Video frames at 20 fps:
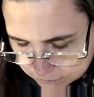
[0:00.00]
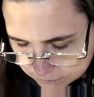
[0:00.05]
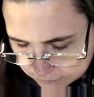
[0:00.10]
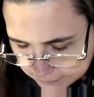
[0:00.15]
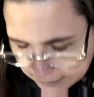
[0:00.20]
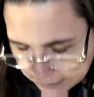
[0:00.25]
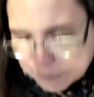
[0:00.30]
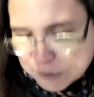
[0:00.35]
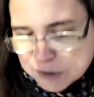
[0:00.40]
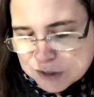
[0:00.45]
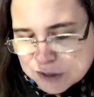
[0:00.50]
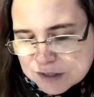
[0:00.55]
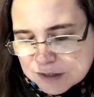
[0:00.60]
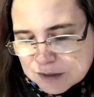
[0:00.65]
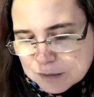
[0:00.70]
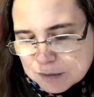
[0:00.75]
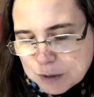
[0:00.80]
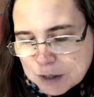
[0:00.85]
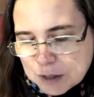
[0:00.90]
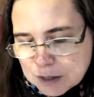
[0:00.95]
I'm just going
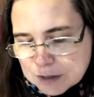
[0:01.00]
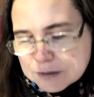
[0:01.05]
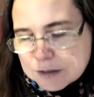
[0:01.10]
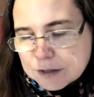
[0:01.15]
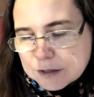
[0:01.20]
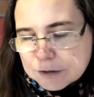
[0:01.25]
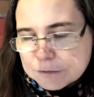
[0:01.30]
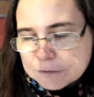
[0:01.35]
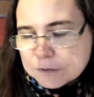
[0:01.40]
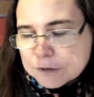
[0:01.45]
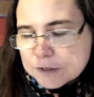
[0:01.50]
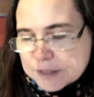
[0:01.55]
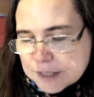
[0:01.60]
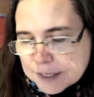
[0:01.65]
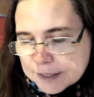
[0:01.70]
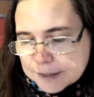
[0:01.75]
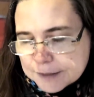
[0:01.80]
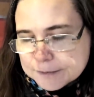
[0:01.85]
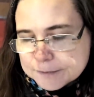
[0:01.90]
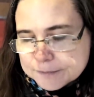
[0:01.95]
to pause here for a
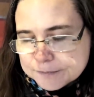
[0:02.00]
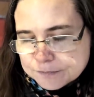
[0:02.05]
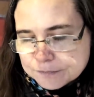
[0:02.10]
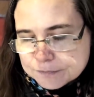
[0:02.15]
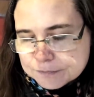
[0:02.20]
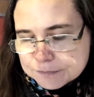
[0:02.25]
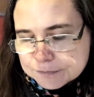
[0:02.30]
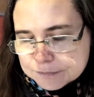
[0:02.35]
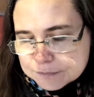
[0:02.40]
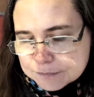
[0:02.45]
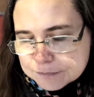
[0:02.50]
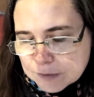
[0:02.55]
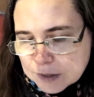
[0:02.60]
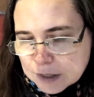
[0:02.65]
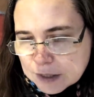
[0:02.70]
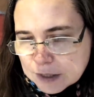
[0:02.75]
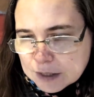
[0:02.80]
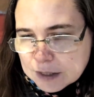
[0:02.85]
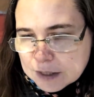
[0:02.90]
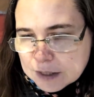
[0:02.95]
second.
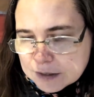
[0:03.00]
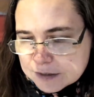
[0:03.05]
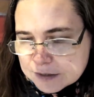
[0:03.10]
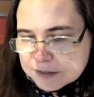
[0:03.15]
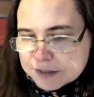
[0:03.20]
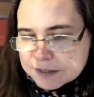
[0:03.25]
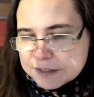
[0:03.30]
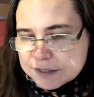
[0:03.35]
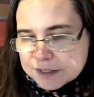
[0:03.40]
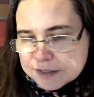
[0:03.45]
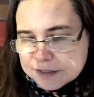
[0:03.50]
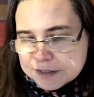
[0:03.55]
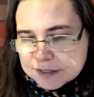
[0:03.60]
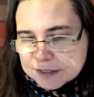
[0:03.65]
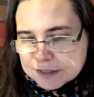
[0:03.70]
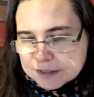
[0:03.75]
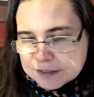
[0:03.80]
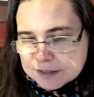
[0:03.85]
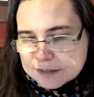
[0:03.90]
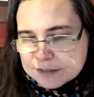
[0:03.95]
The
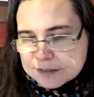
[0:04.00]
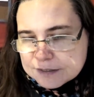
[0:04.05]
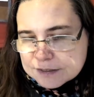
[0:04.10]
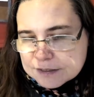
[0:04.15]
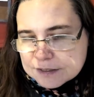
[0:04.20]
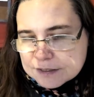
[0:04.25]
statistics